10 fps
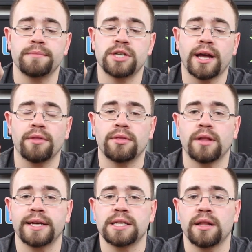Check out,
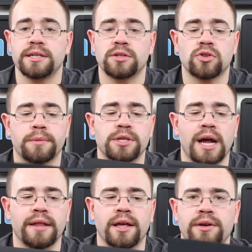like I said, the links in the
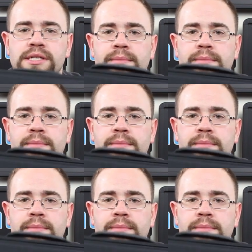description. They only